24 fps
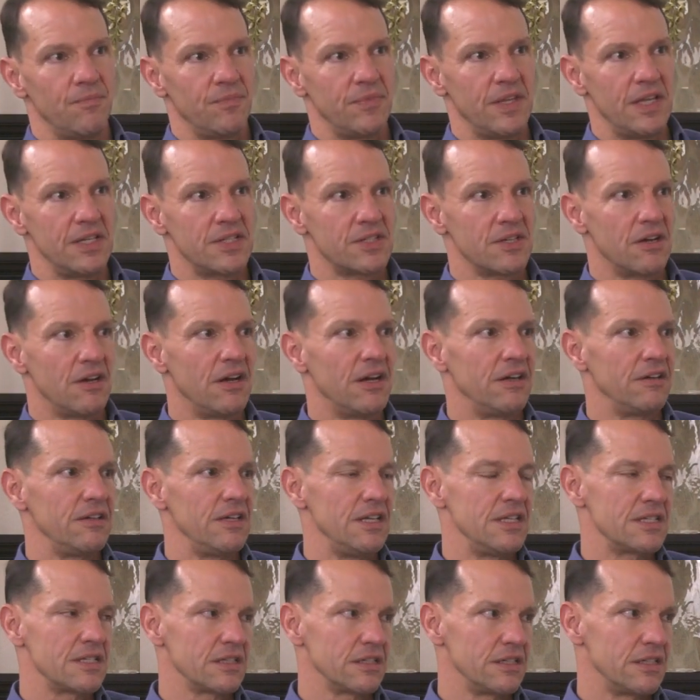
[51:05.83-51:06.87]
They saw how
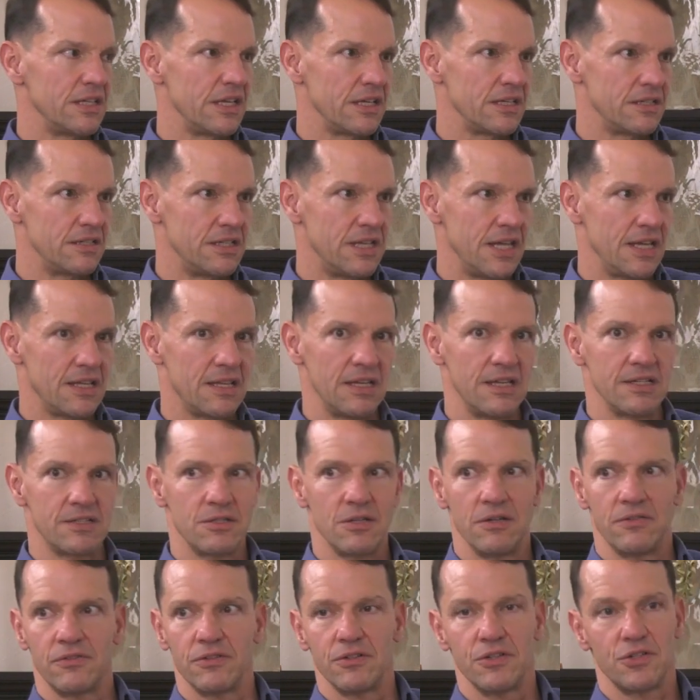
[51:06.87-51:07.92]
easily they could take things
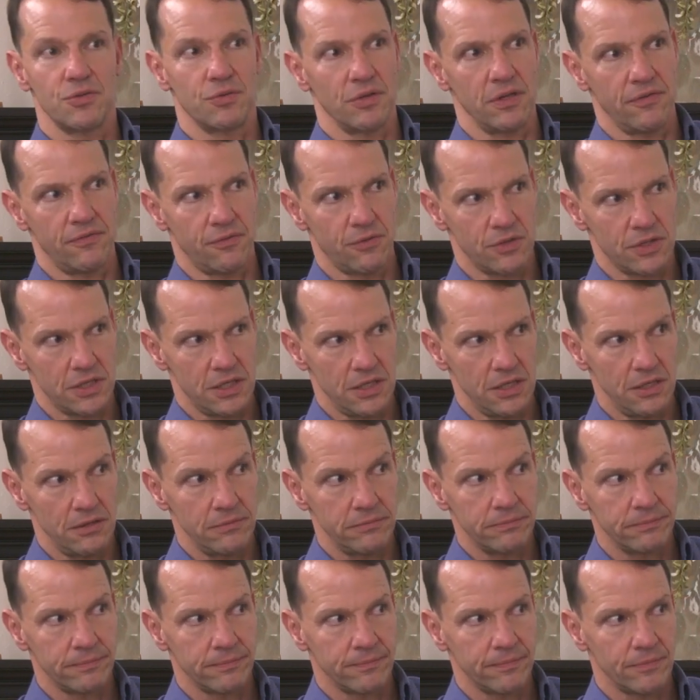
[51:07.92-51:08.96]
over in 2014
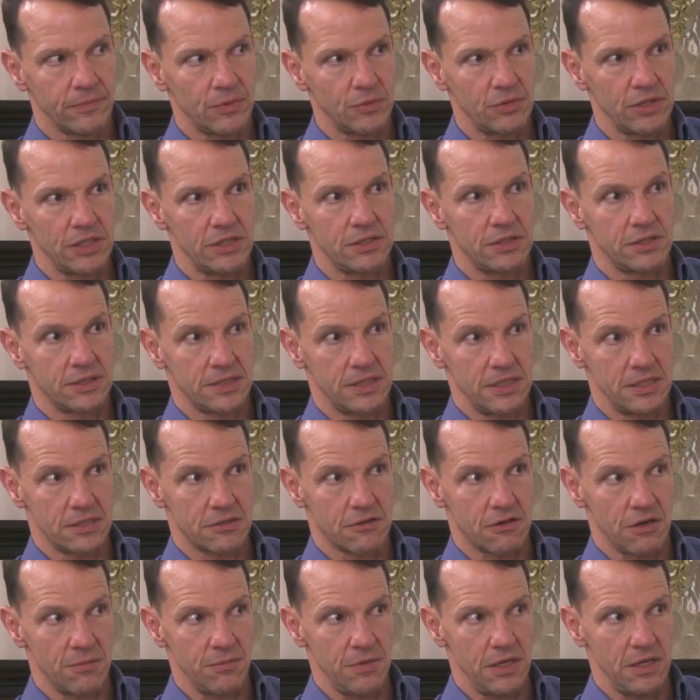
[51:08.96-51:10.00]
when they seized
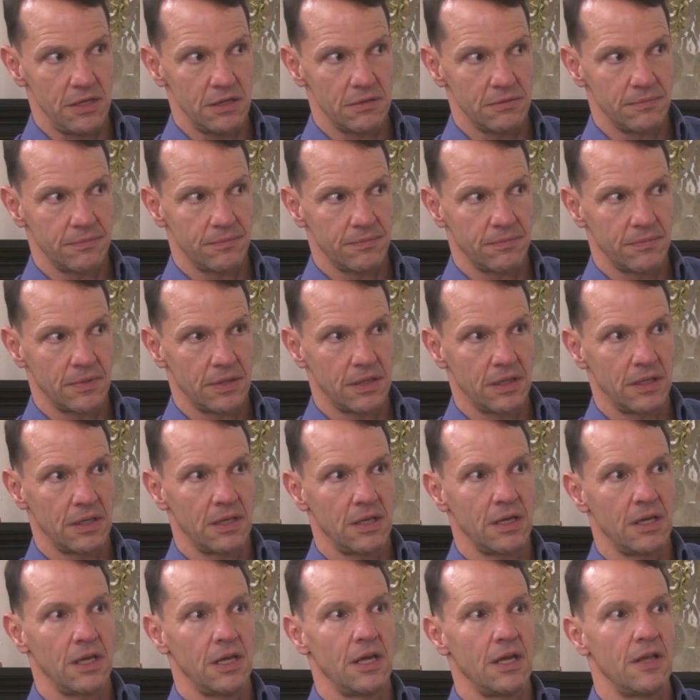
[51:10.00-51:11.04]
Crimea.
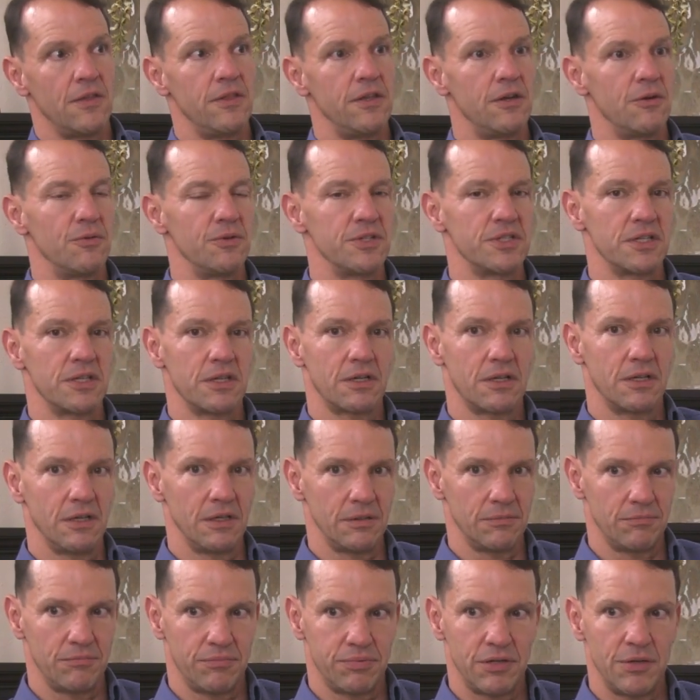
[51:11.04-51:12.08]
There was
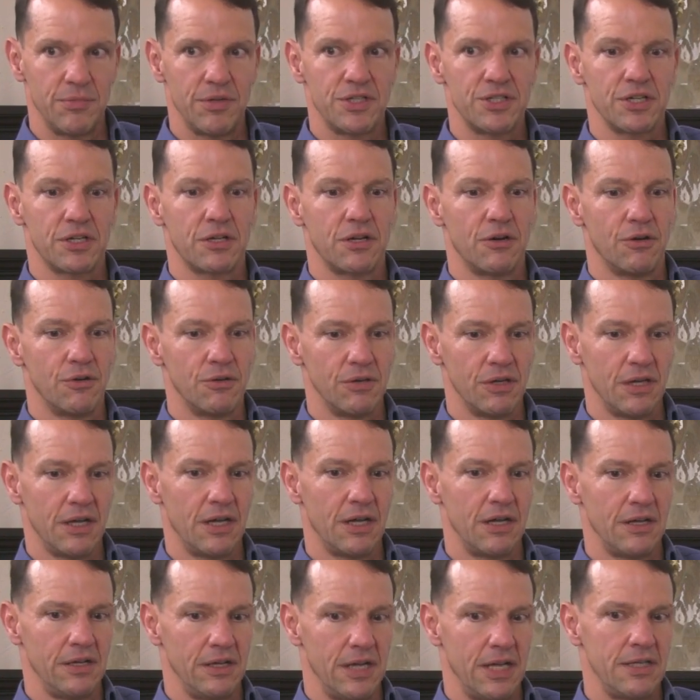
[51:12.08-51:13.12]
pretty much
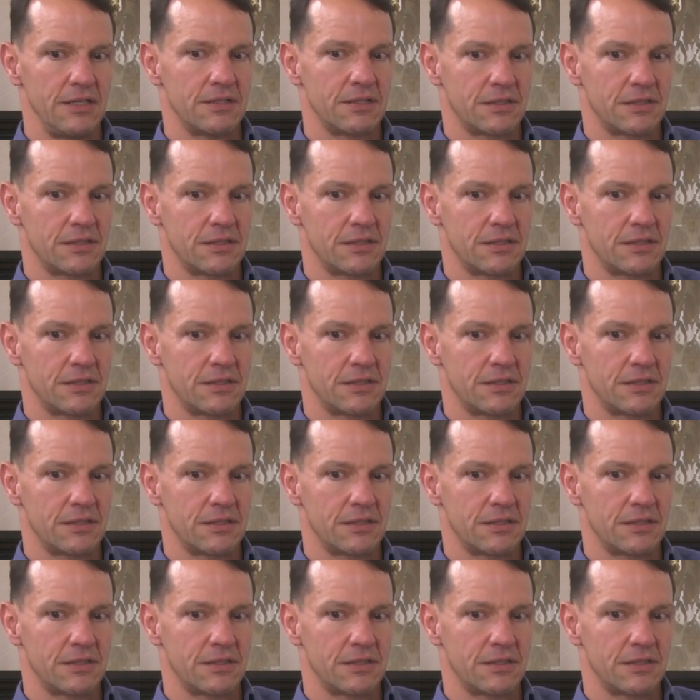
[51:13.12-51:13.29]
a nice.